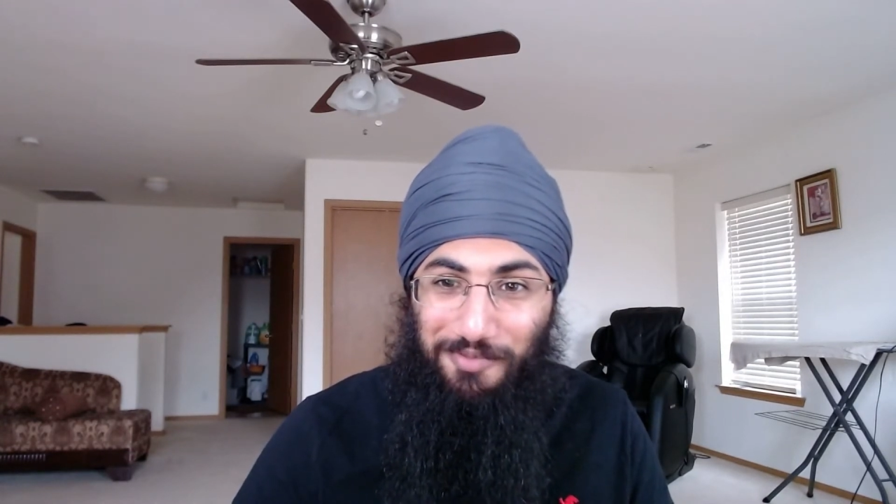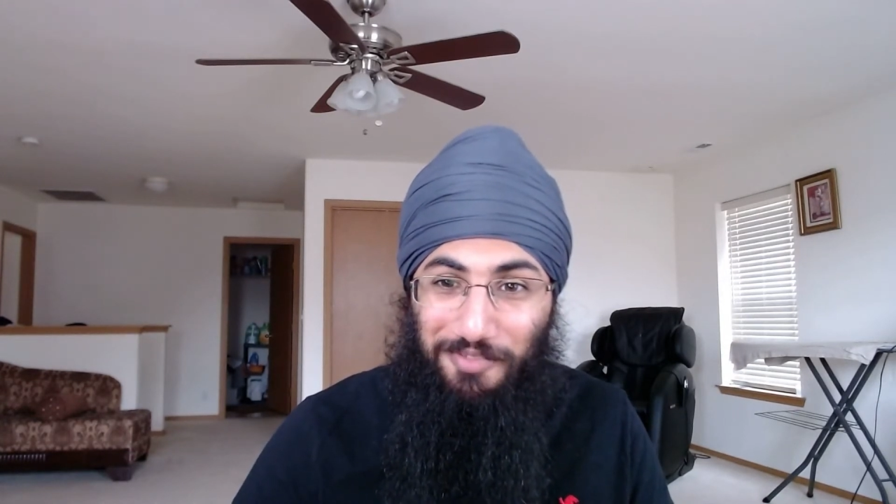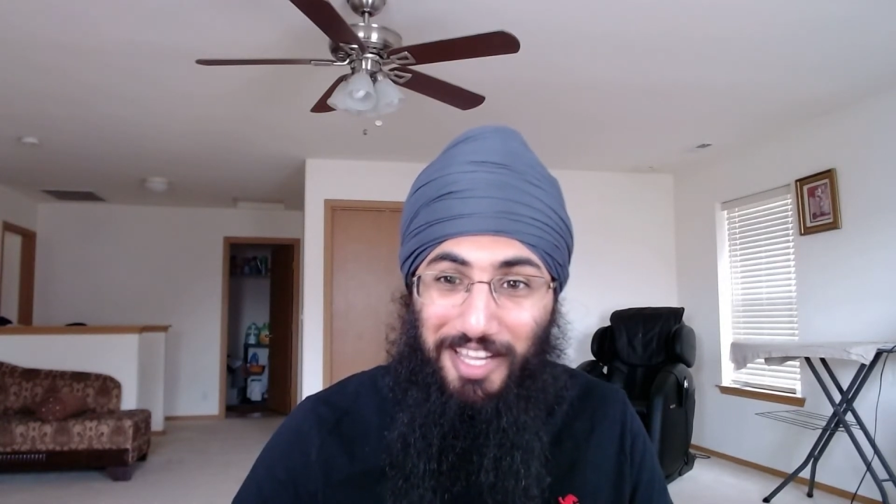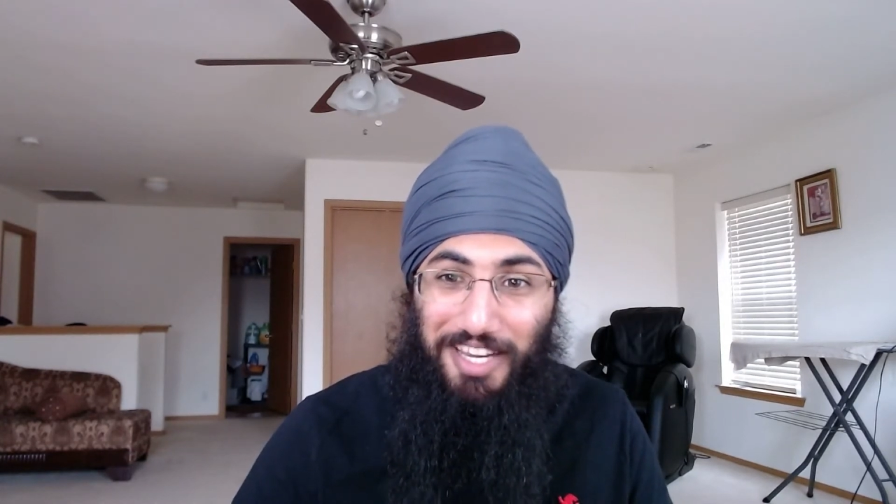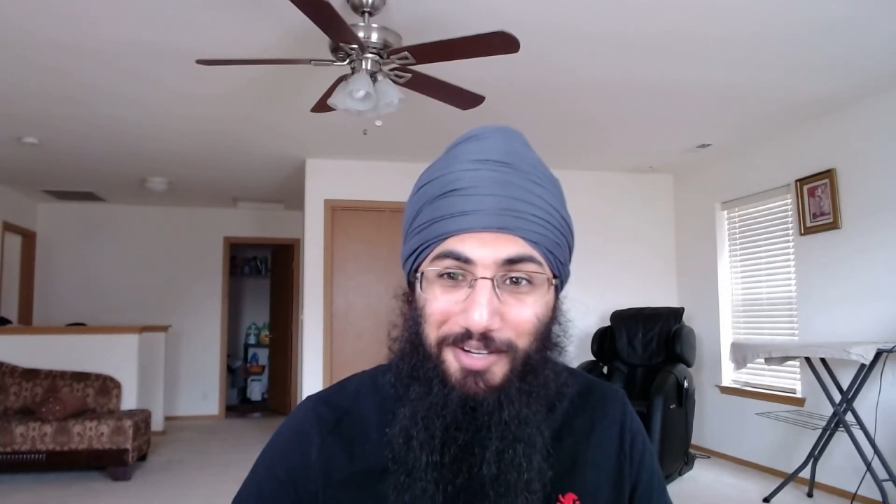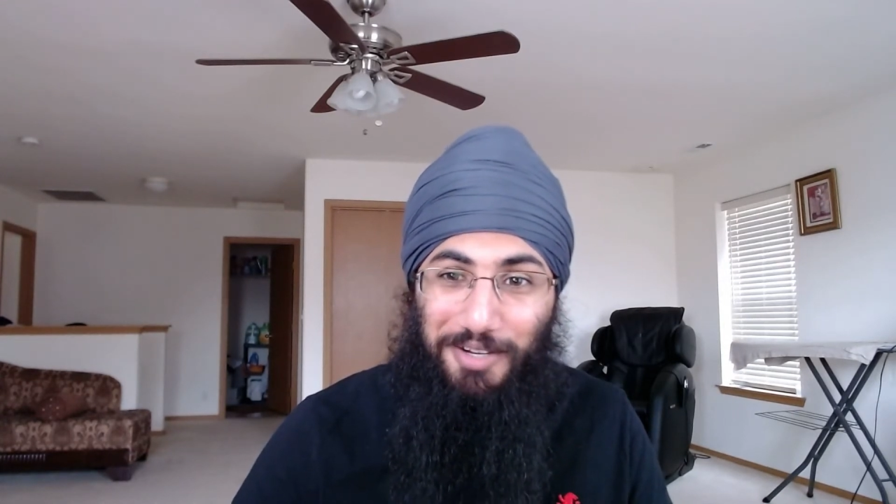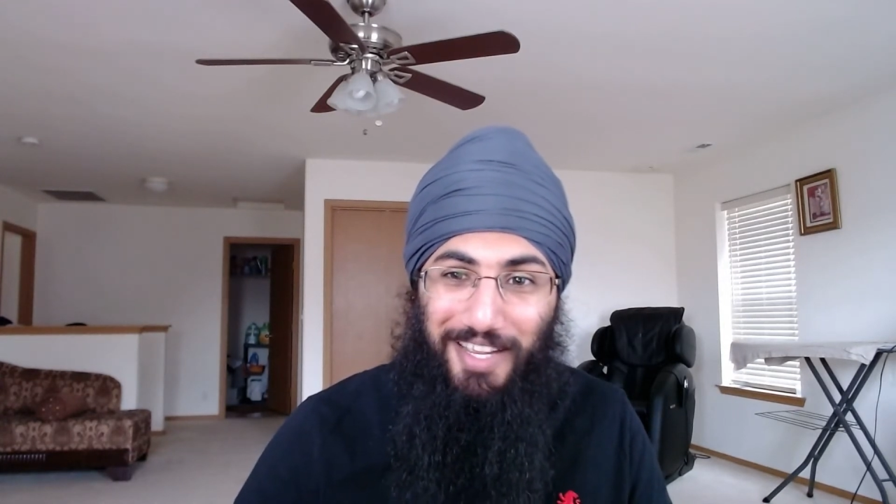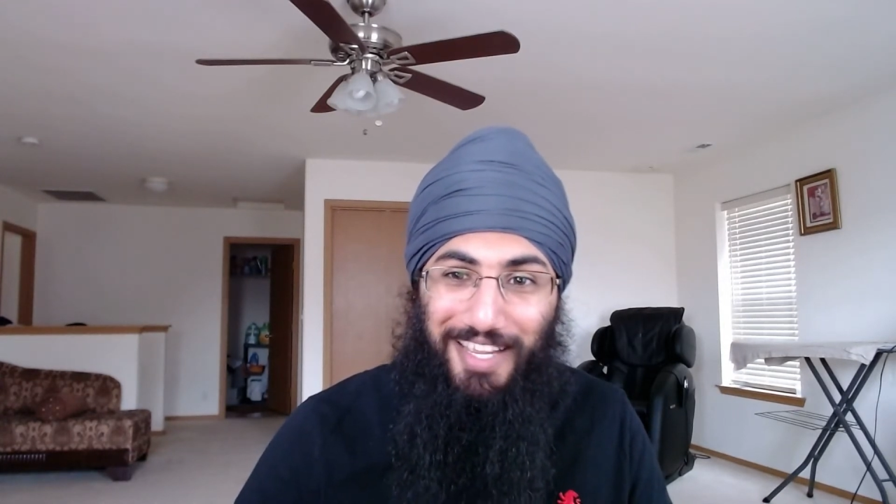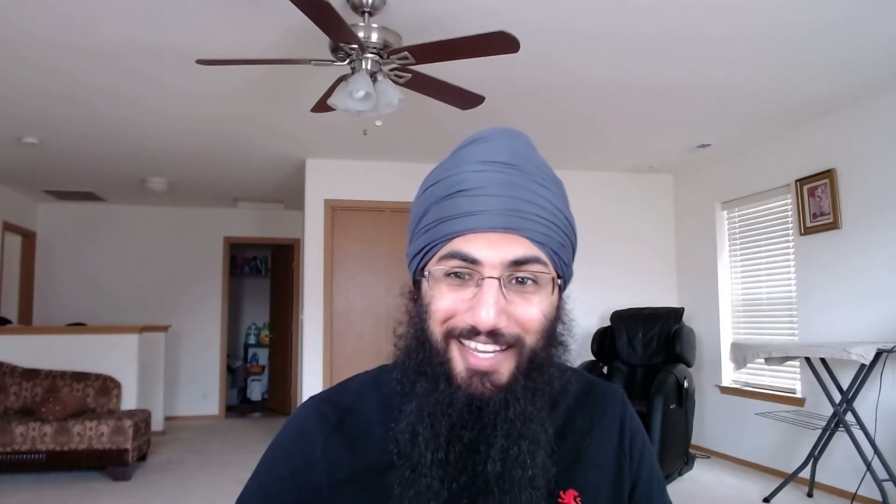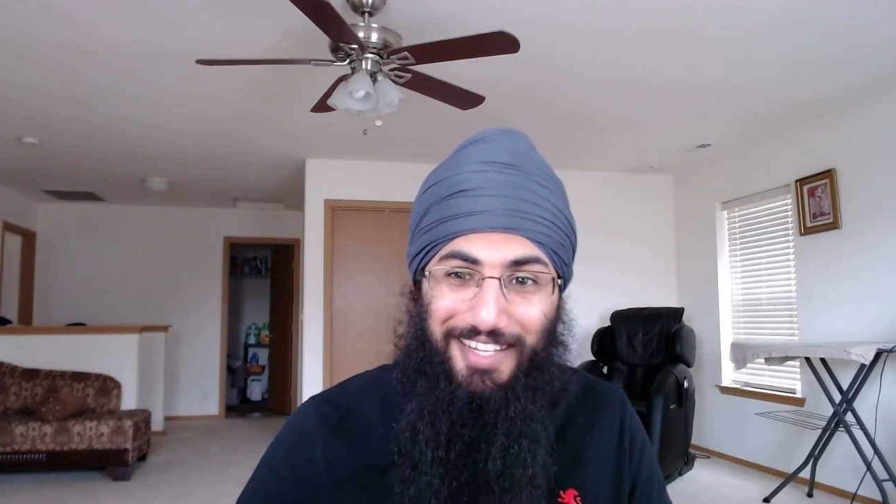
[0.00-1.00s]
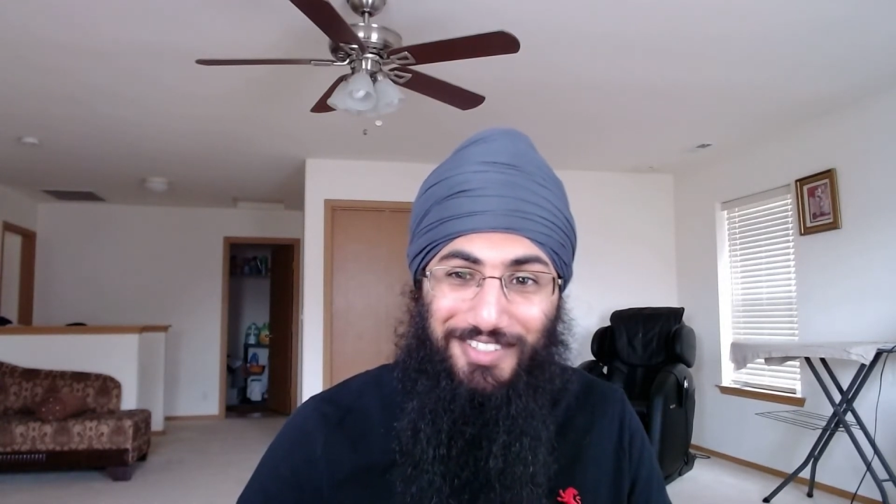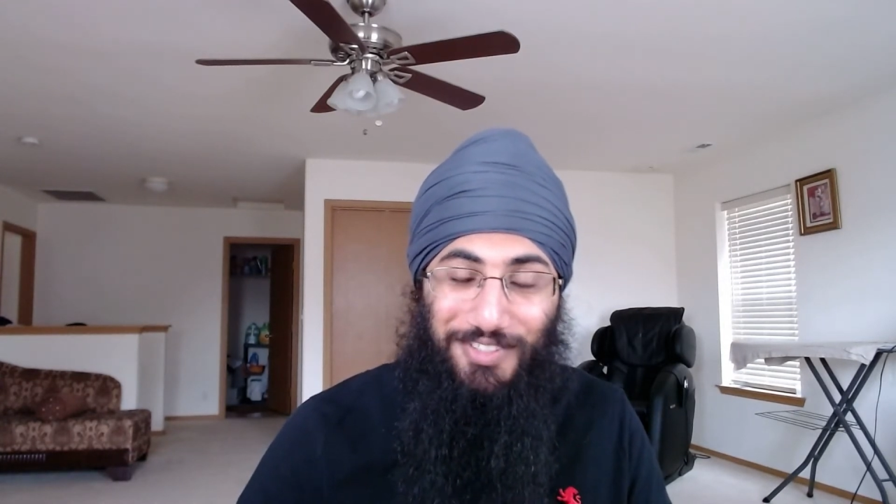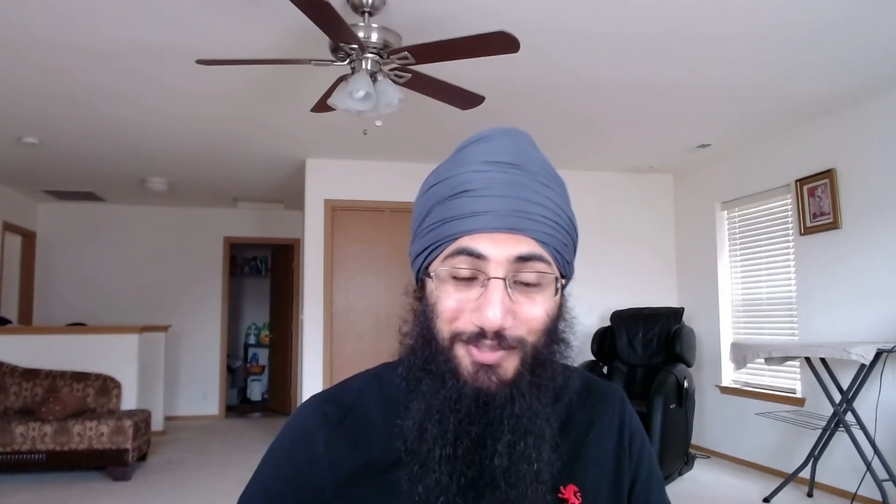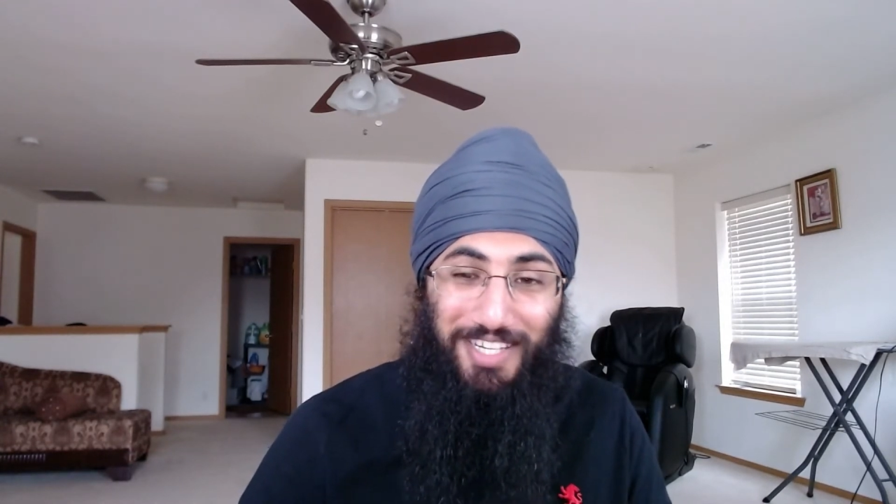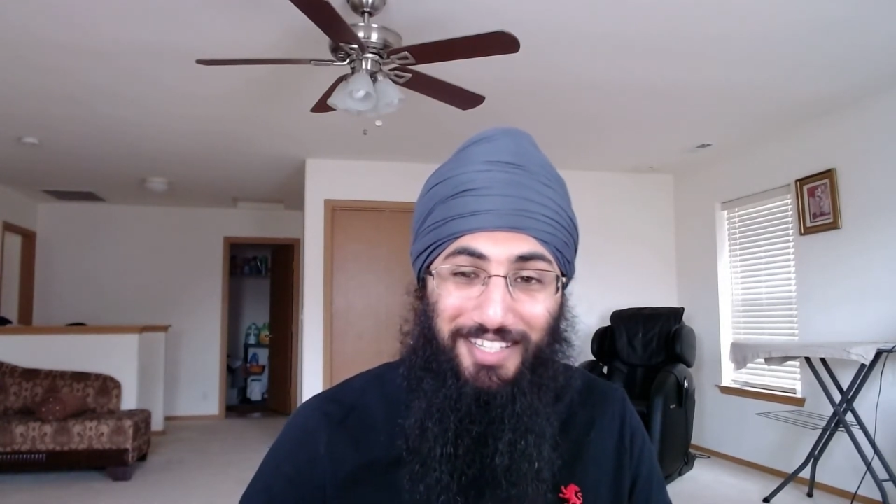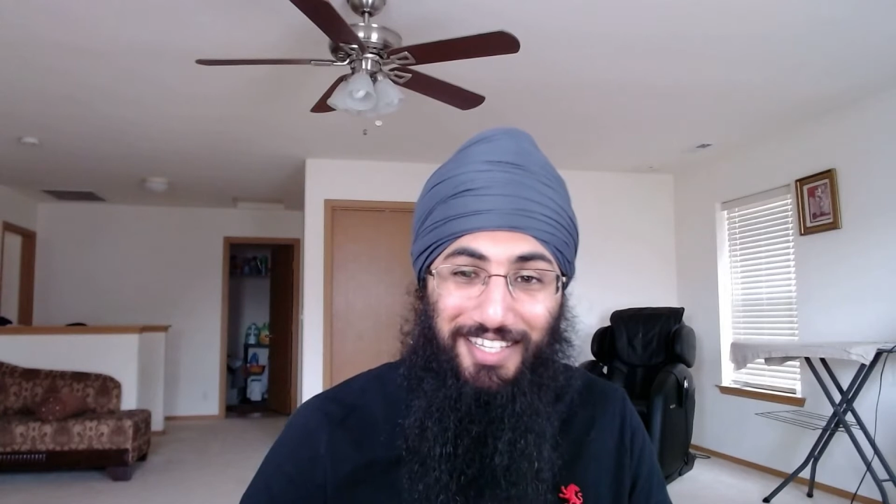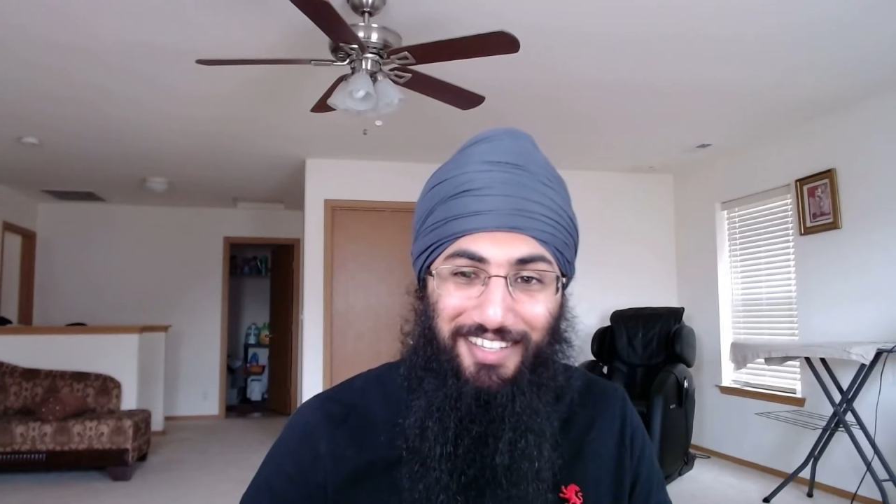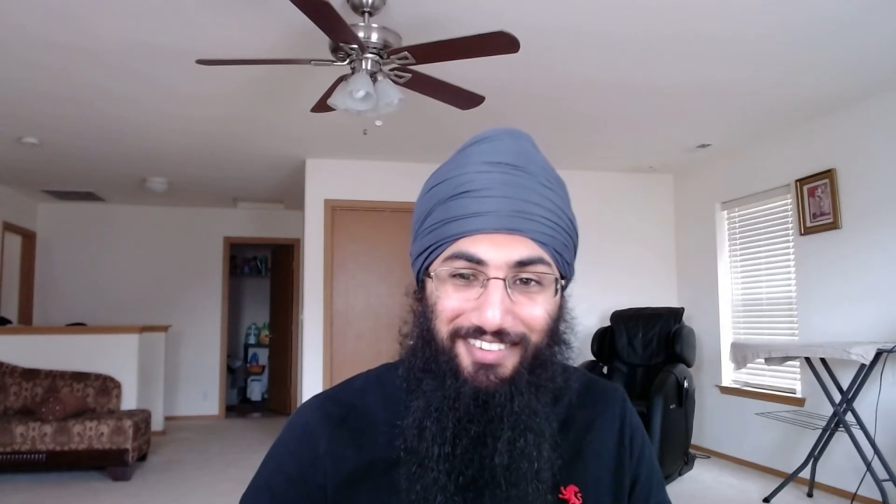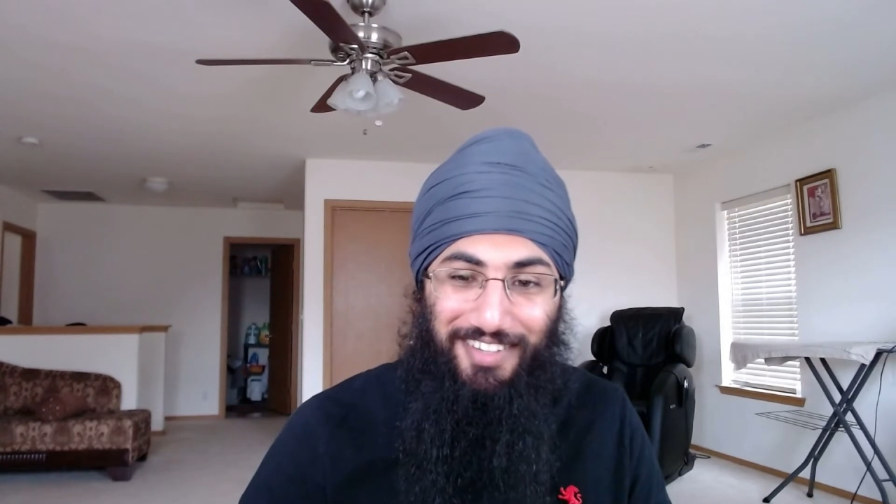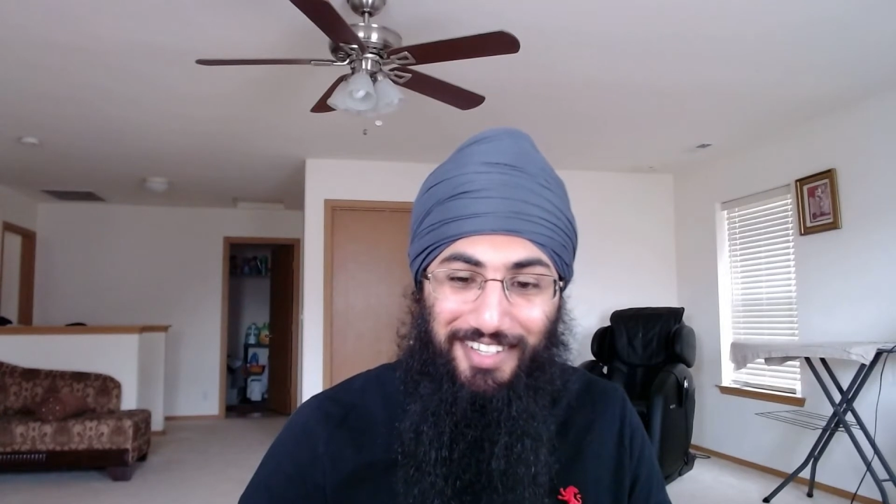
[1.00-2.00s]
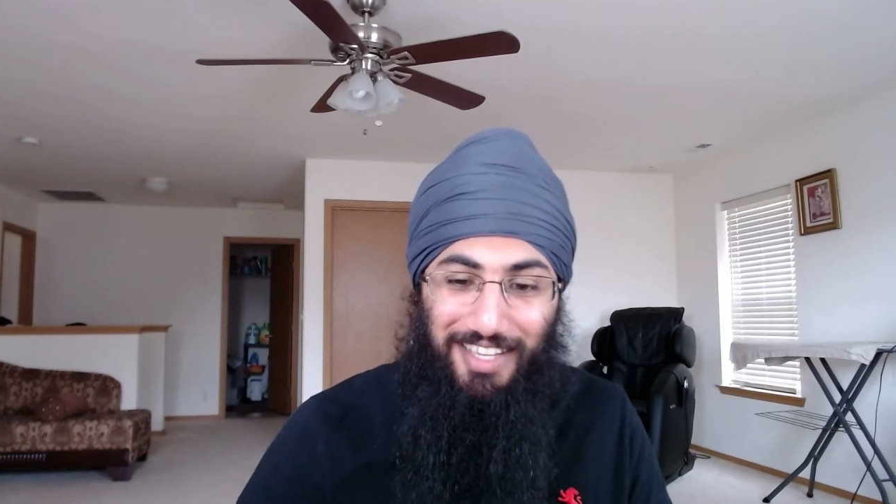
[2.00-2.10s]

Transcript: flying away and it's enjoying life,